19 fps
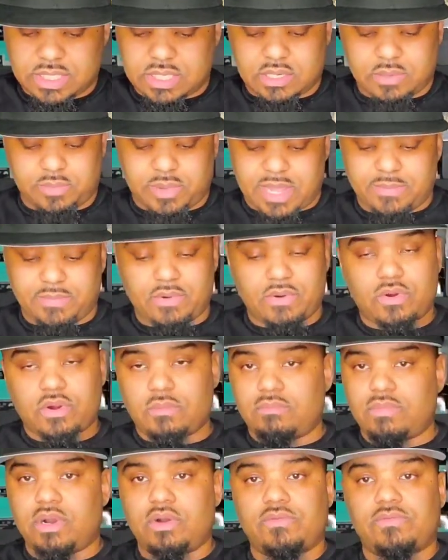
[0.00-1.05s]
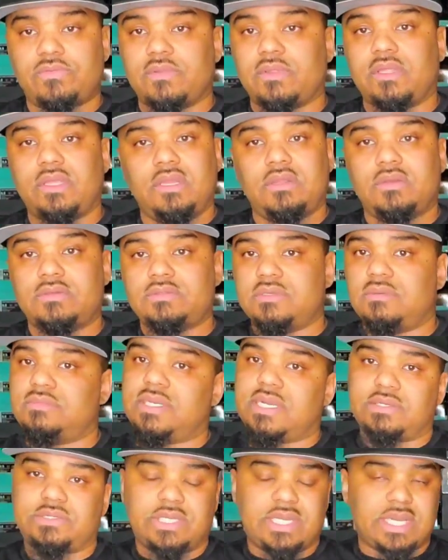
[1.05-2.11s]
and the paper or both. You know,
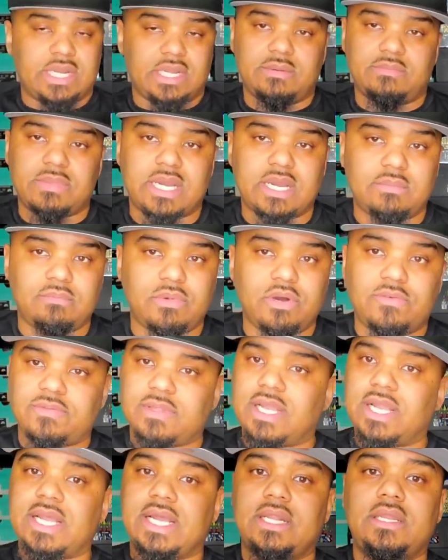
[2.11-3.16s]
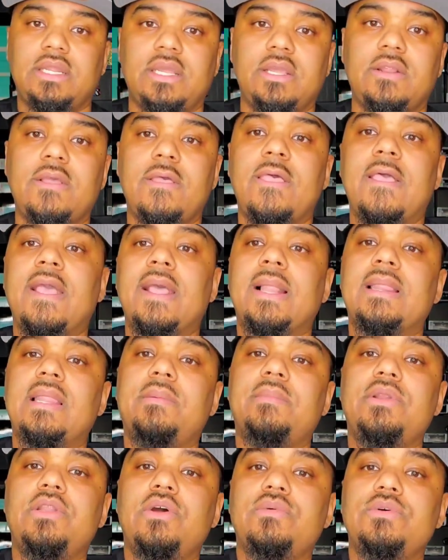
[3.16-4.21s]
sometimes you gotta combine both like I did. Let
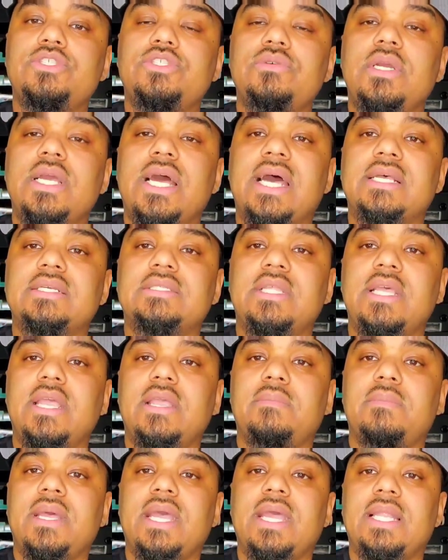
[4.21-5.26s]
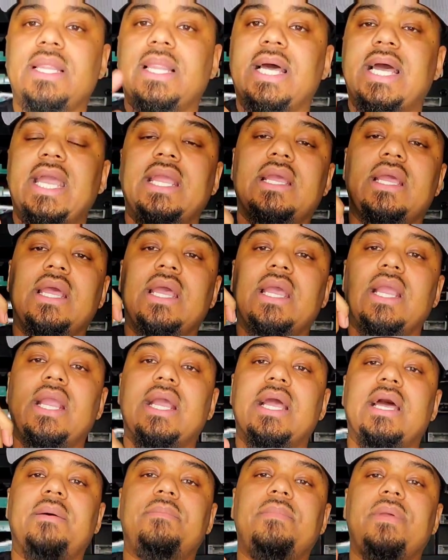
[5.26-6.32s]
me know what you guys think, man. Like,
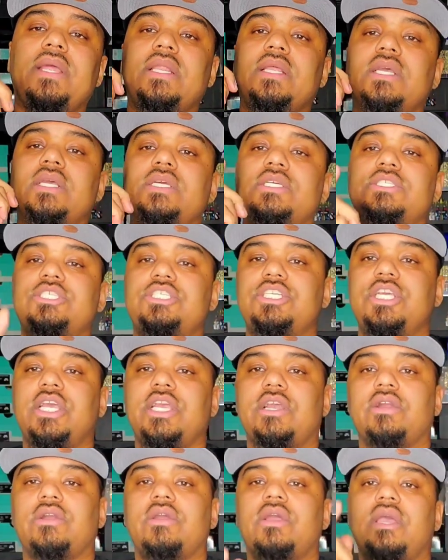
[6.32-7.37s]
comment, share.